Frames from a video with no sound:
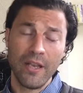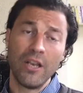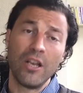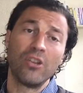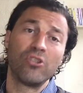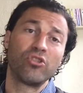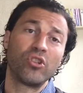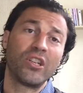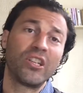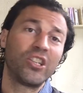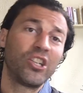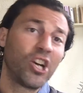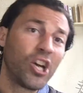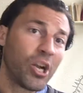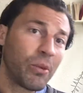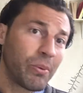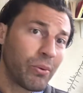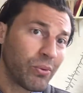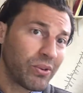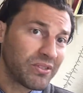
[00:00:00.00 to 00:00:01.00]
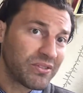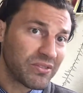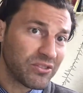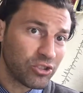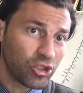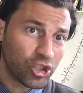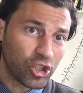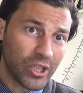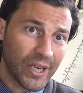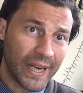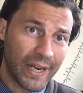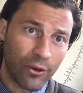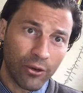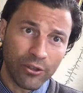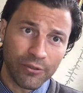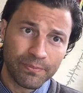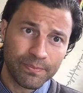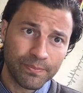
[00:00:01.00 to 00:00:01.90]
So I got up, I went to the shower,